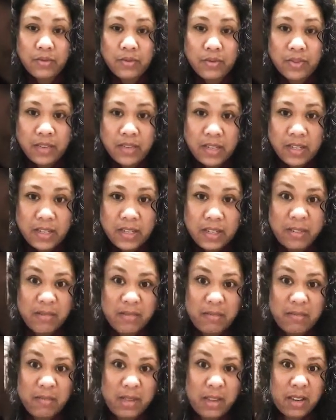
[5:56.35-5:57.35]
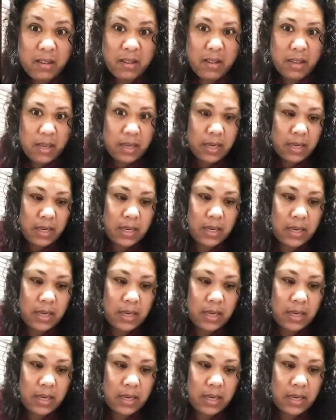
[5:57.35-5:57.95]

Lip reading: really smelly.